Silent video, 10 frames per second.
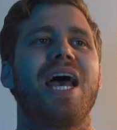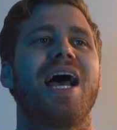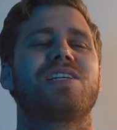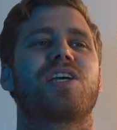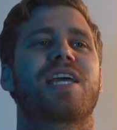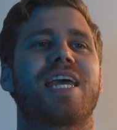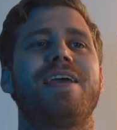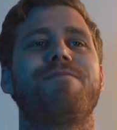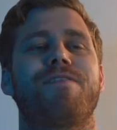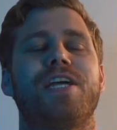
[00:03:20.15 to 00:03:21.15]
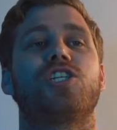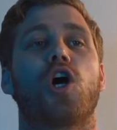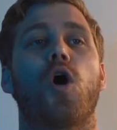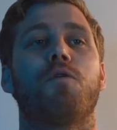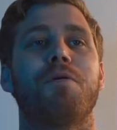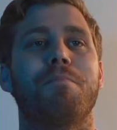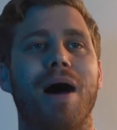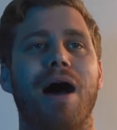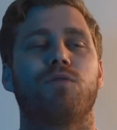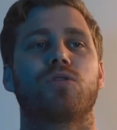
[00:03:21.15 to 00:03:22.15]
as a key feature of the
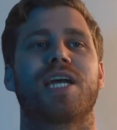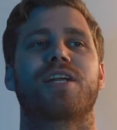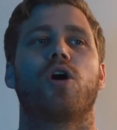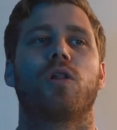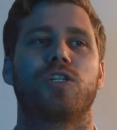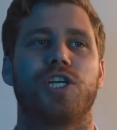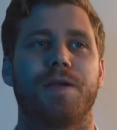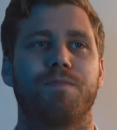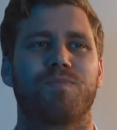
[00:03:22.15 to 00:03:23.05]
Marvel technology.